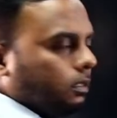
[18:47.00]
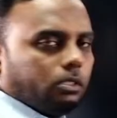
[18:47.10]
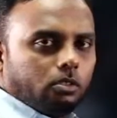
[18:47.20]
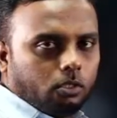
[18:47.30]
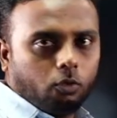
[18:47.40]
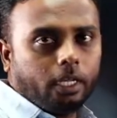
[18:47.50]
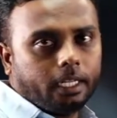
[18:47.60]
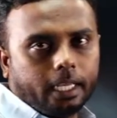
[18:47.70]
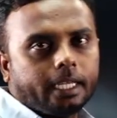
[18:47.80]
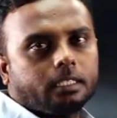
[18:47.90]
So during
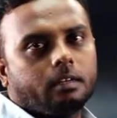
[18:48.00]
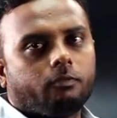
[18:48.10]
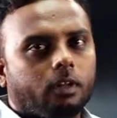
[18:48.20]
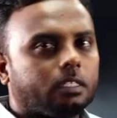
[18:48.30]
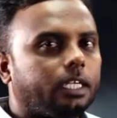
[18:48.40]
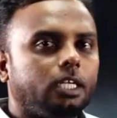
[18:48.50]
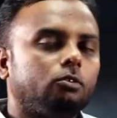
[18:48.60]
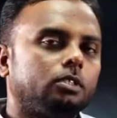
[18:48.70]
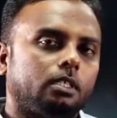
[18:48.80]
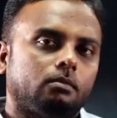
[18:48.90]
reaction, flux
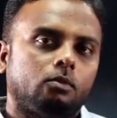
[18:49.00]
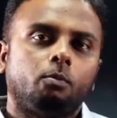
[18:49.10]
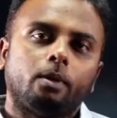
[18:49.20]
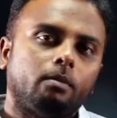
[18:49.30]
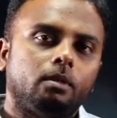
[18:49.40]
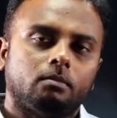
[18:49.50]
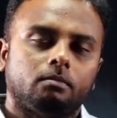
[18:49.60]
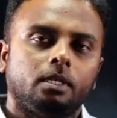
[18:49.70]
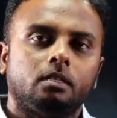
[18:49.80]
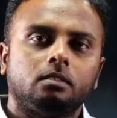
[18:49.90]
reducing, no problem,
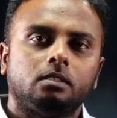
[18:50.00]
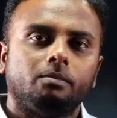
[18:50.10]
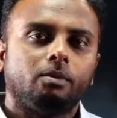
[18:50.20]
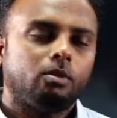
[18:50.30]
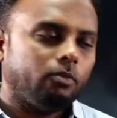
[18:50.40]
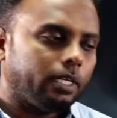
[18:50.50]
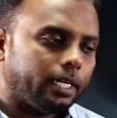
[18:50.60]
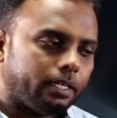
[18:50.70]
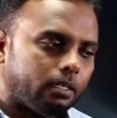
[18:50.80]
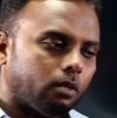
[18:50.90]
because some people will
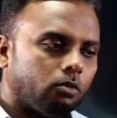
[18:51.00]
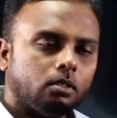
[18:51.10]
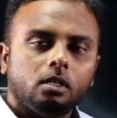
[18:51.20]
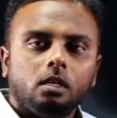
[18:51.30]
get a doubt.